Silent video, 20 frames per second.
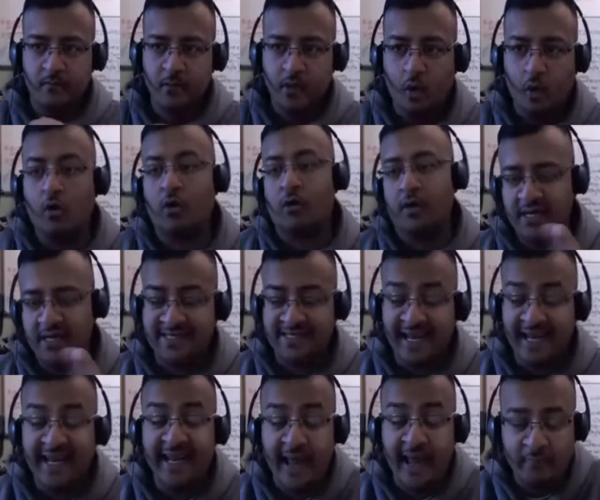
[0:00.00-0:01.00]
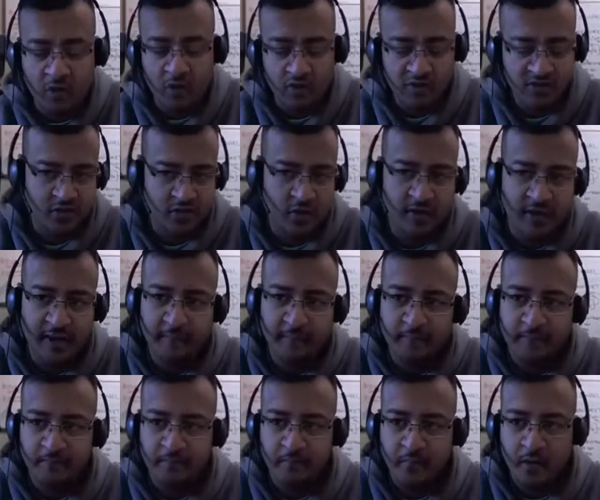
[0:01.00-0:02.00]
or is enabled, sorry.
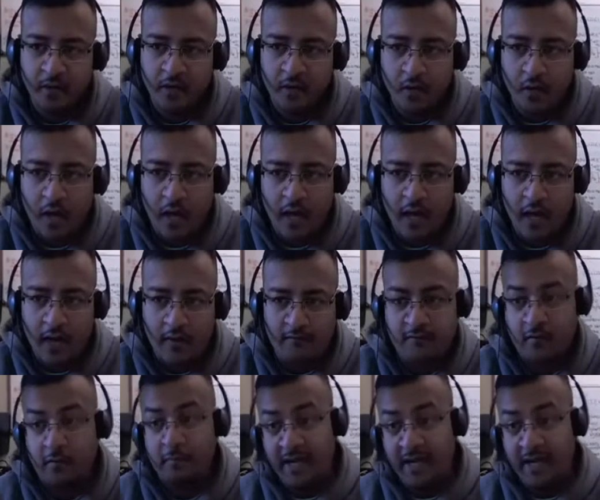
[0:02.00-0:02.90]
For